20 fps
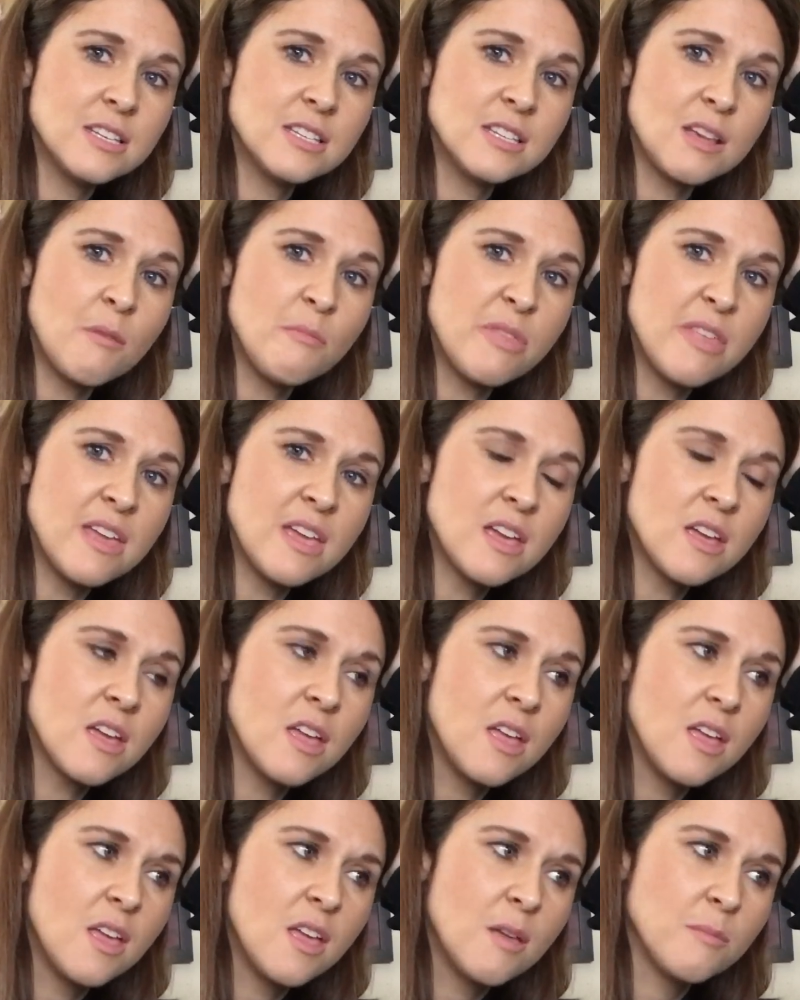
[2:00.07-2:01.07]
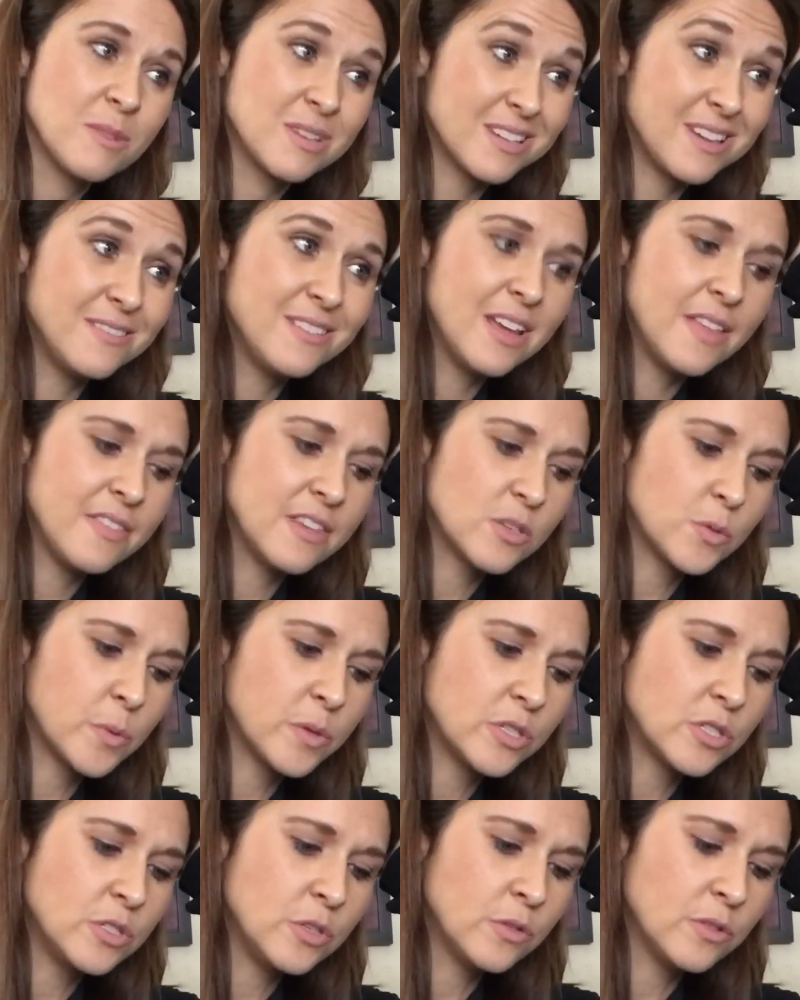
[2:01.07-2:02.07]
to something, because I've done this
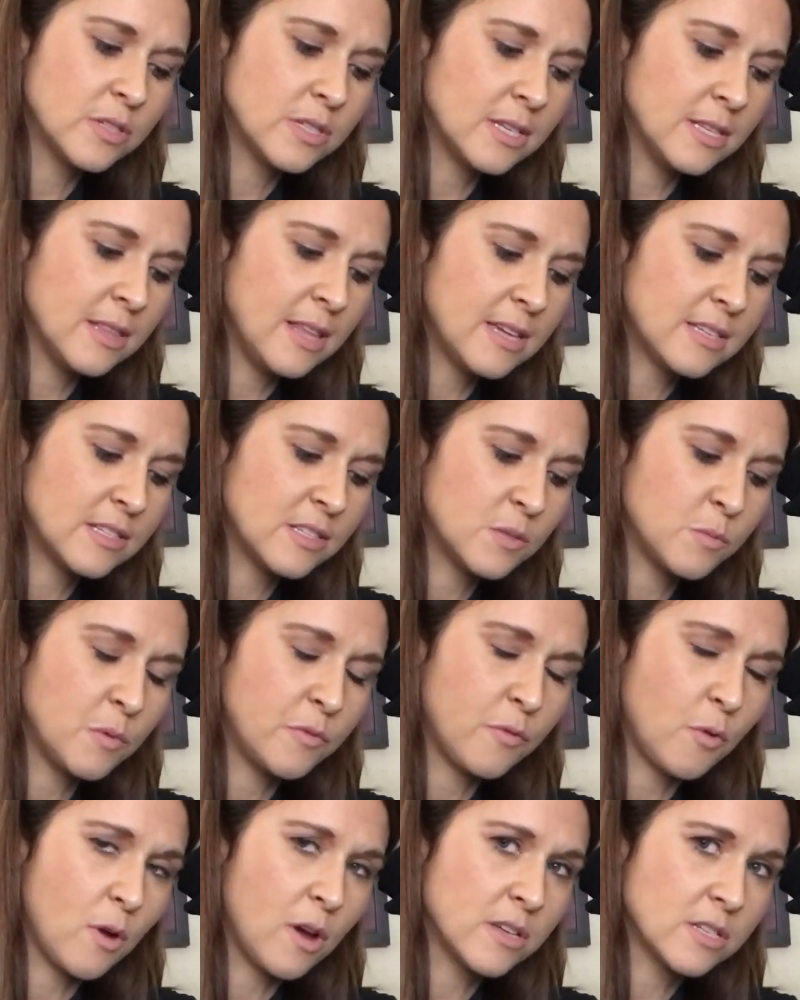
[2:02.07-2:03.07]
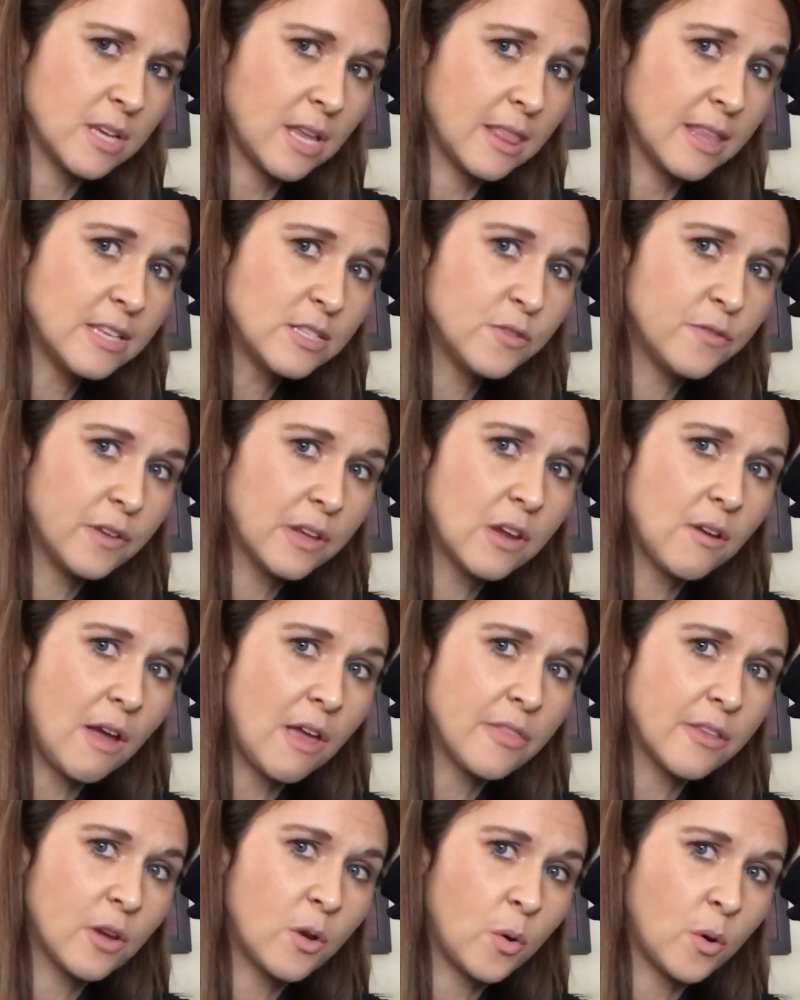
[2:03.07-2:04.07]
with students in lessons before. I'll say, let's figure
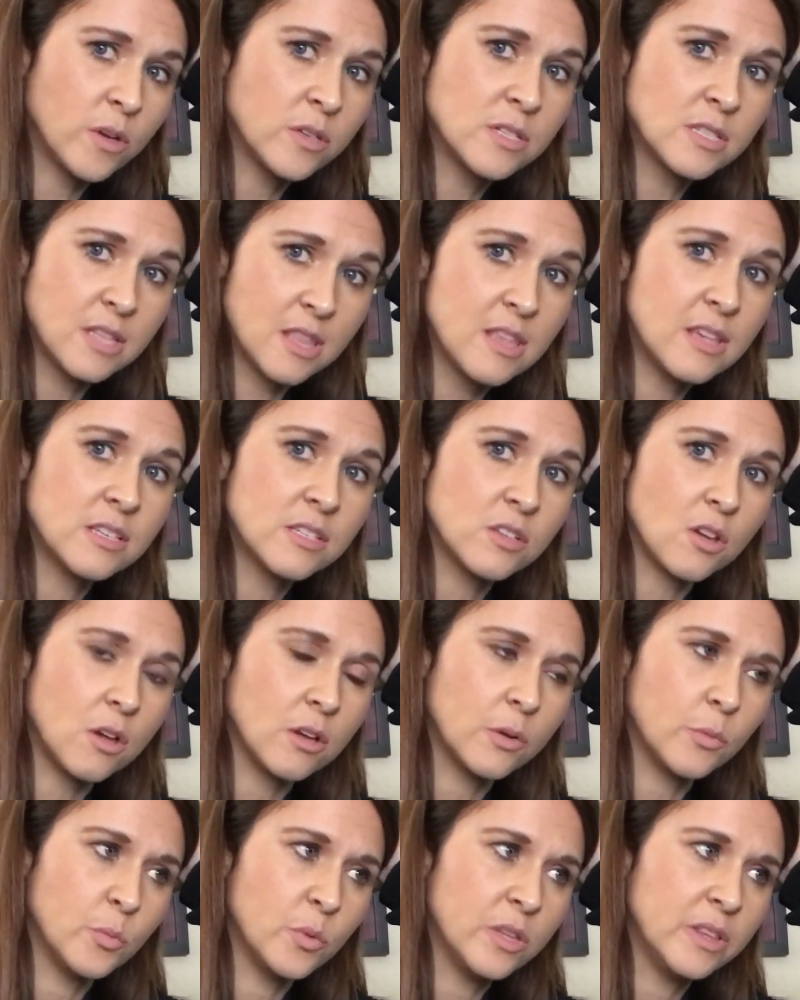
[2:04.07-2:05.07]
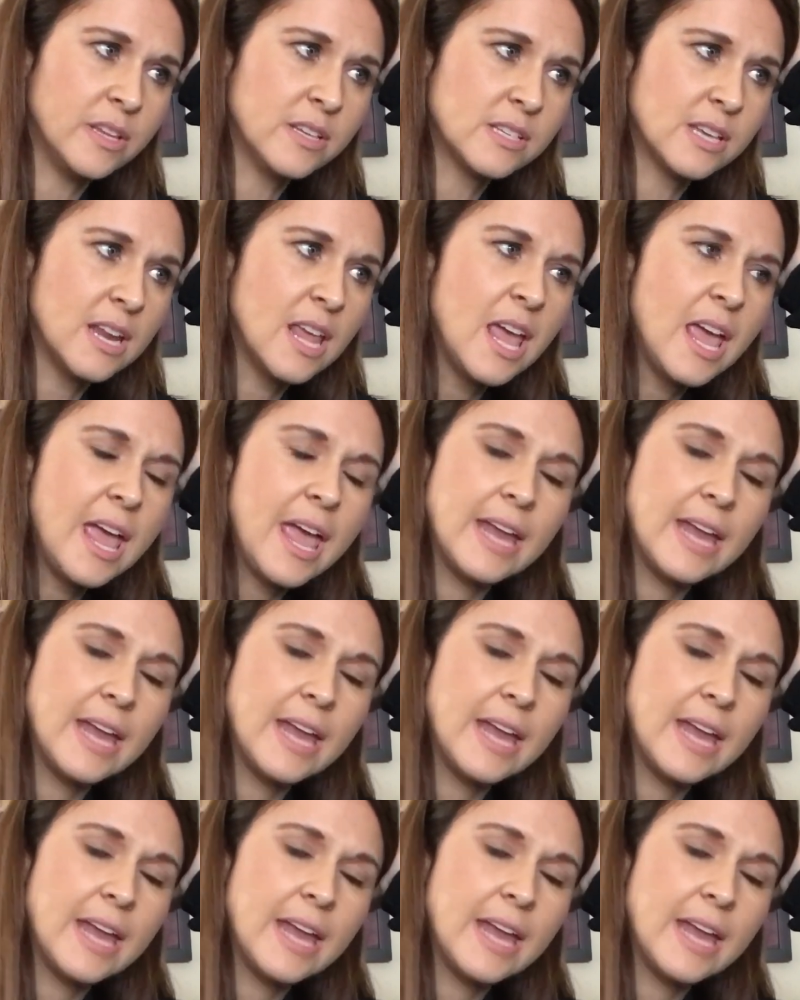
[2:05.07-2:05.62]
out the chords to this song, and we'll listen.